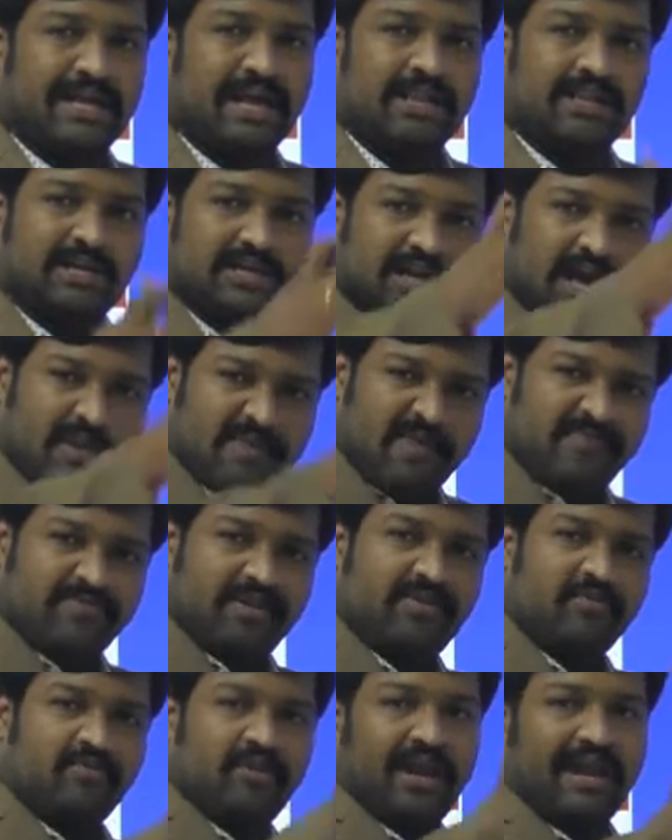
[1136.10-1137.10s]
on the top of
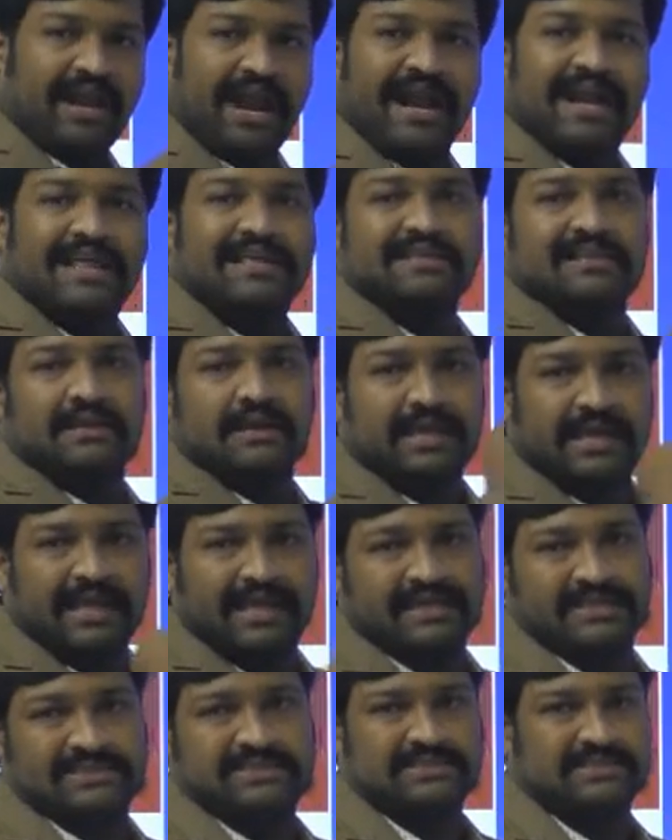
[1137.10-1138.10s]
that we are adding
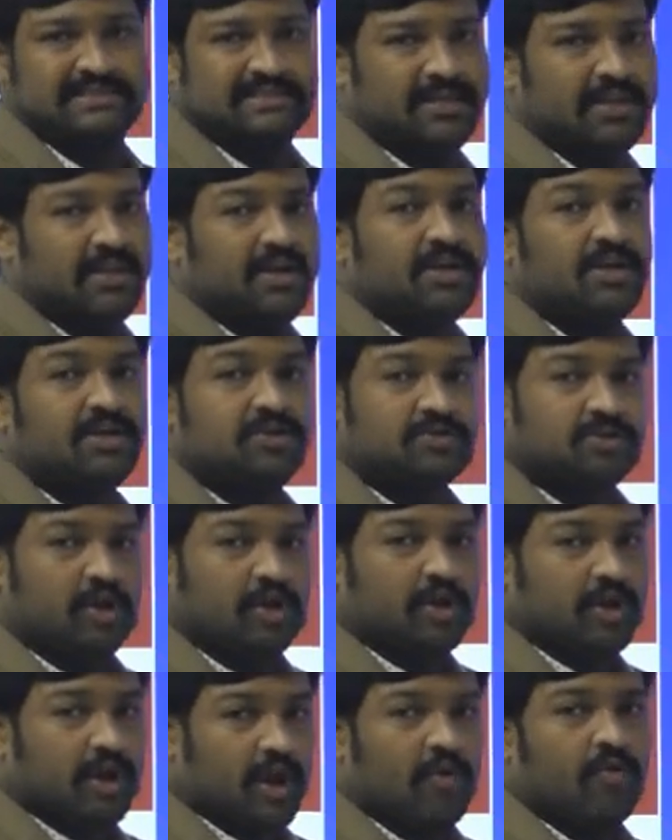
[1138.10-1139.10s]
layers.
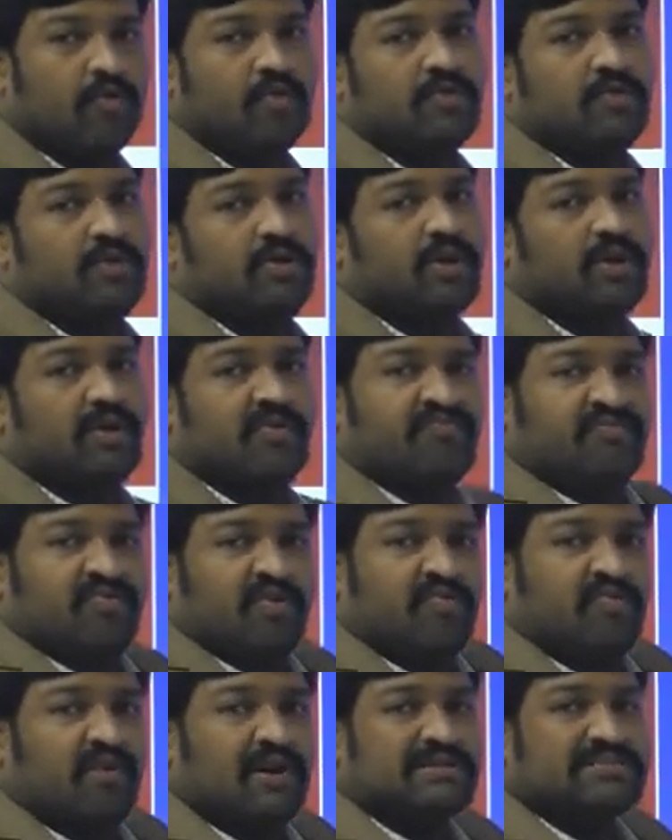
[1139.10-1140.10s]
So now if
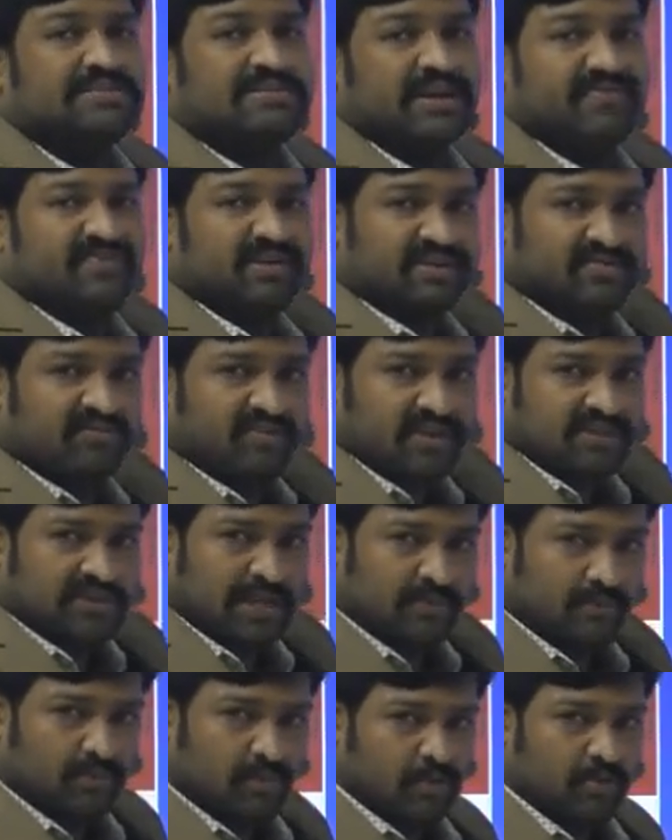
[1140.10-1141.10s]
we want surface finish
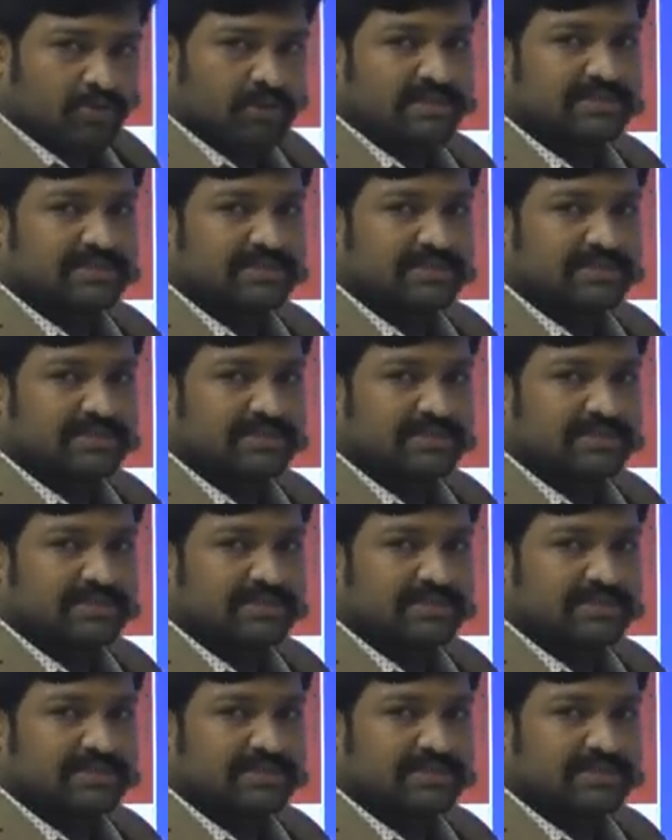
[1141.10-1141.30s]
on both the